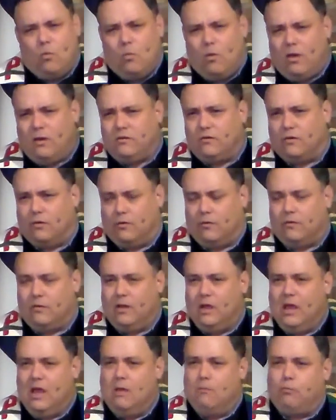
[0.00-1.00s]
No
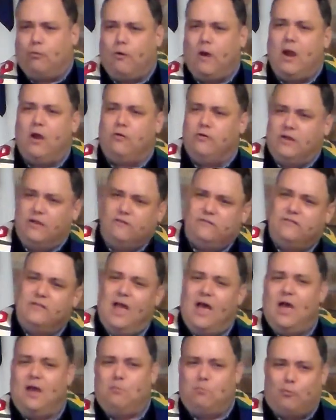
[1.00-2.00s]
wonder prayer does
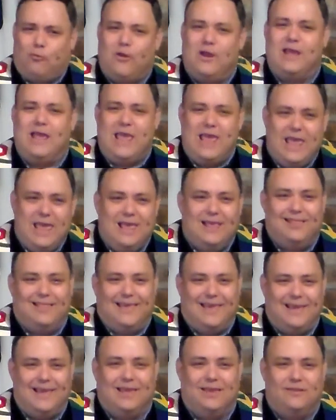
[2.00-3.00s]
not bring
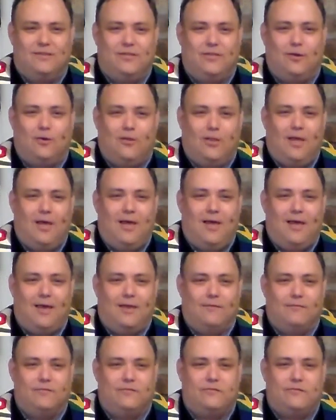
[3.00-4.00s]
healing into their
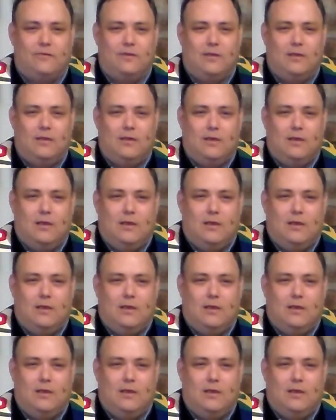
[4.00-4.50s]
lives.